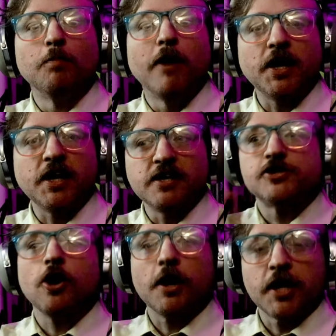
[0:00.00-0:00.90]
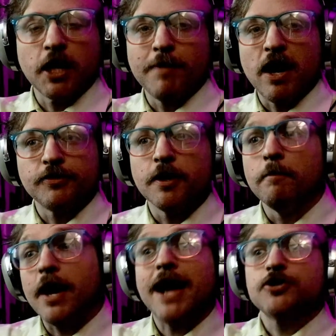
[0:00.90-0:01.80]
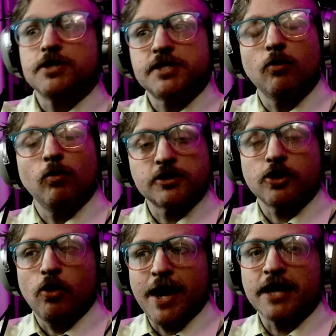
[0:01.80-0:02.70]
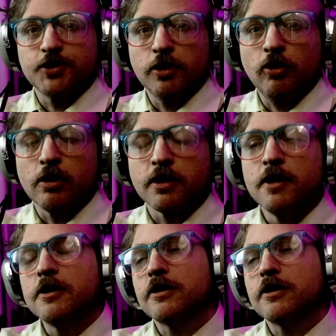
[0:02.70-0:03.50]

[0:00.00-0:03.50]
your buddies talking about them, but actually saying, well, let's go and actually look.